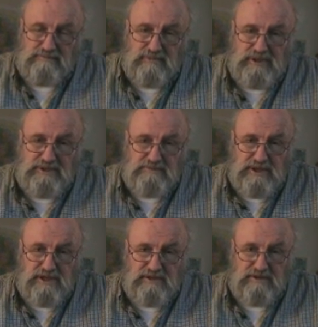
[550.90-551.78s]
rich
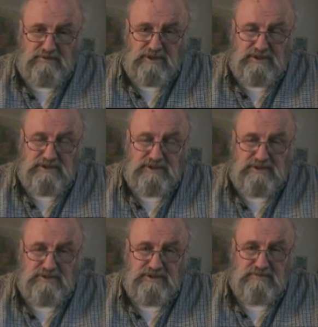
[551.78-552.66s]
man who wants to
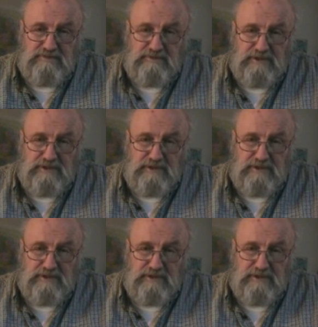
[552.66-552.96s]
use them for